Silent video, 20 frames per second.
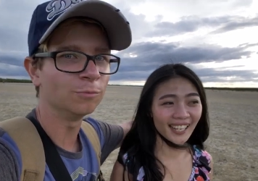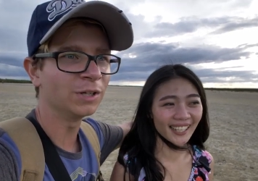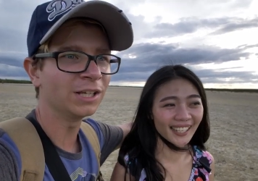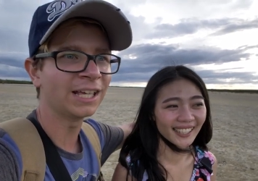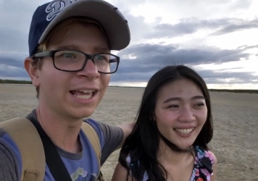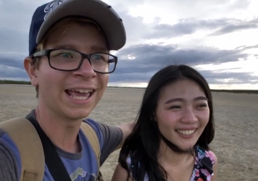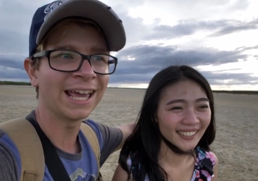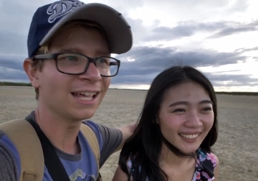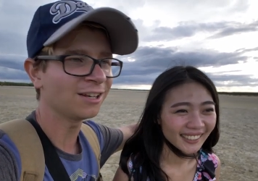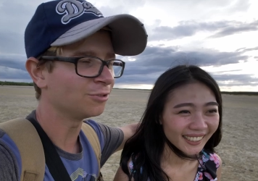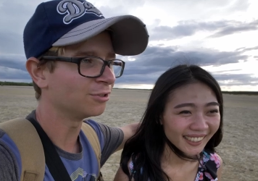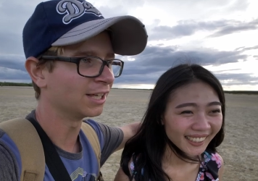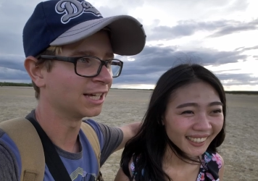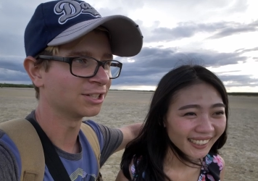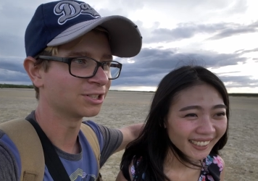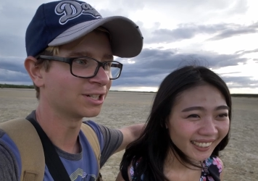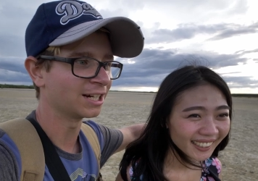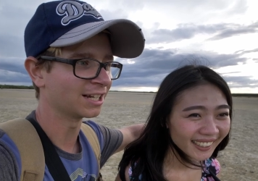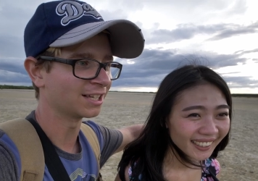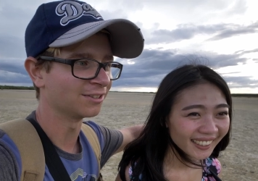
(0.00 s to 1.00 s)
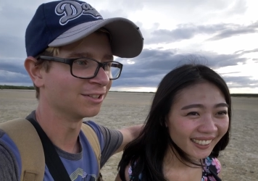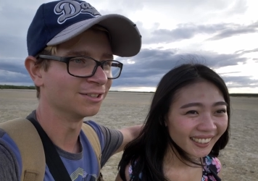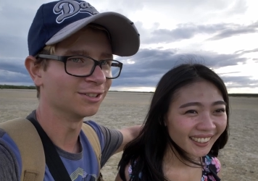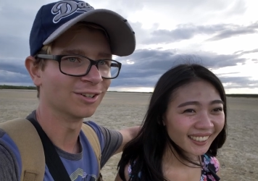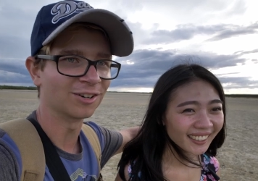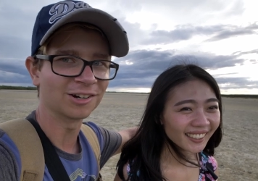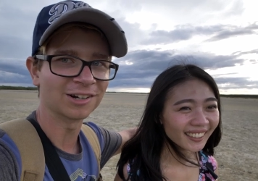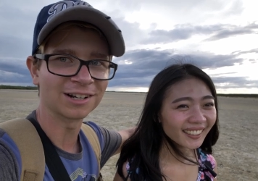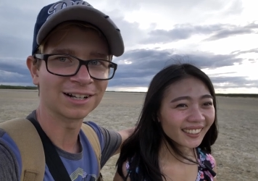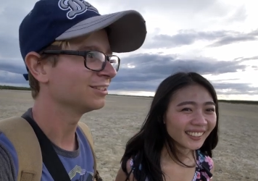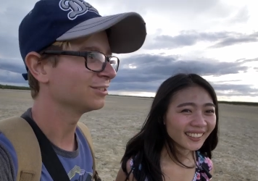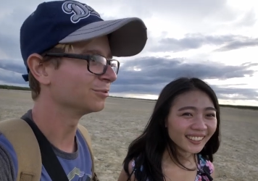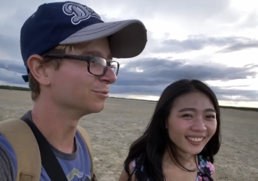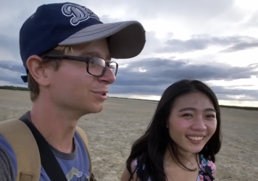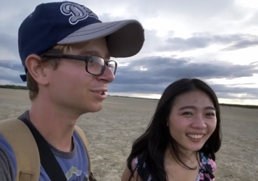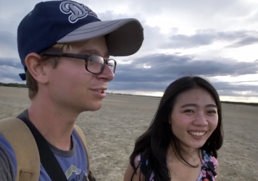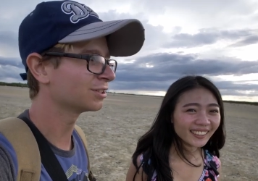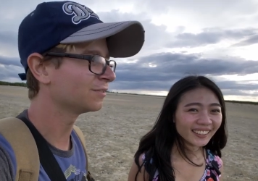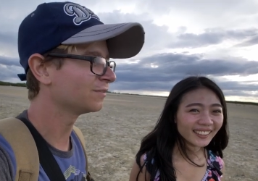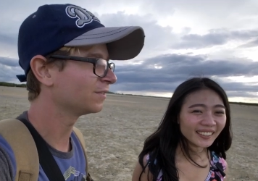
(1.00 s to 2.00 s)
Speaker 1: We can't do that trek in the dark. So
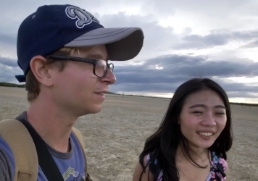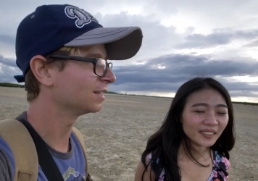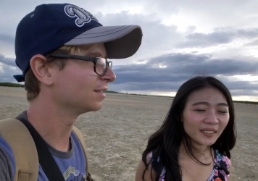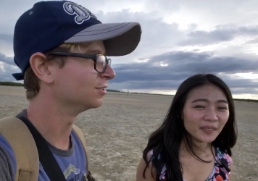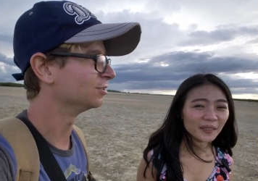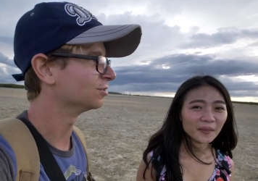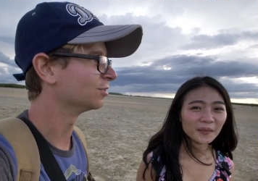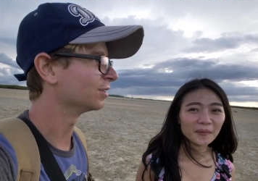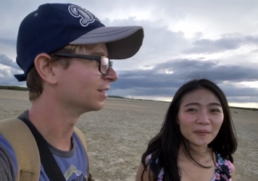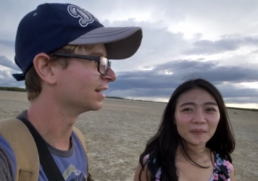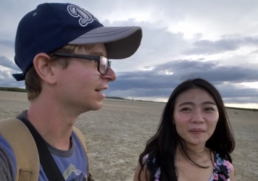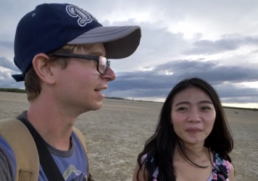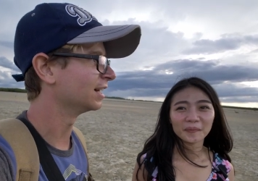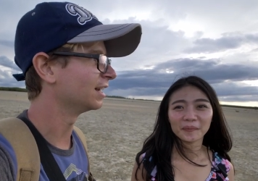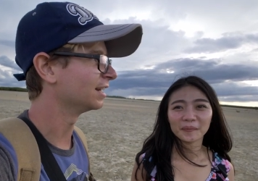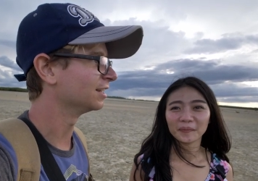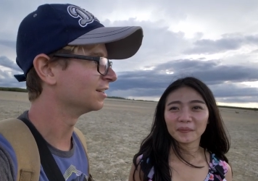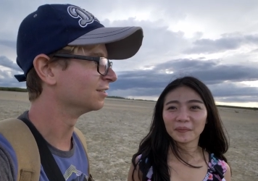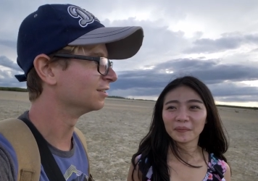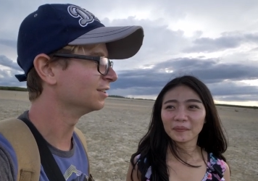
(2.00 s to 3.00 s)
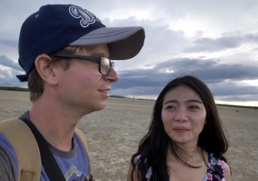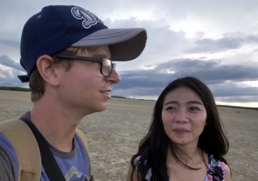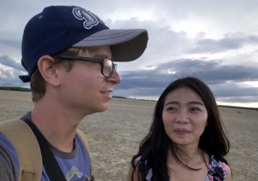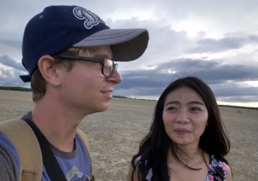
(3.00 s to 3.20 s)
we're just gonna fly the drone and get out of here. This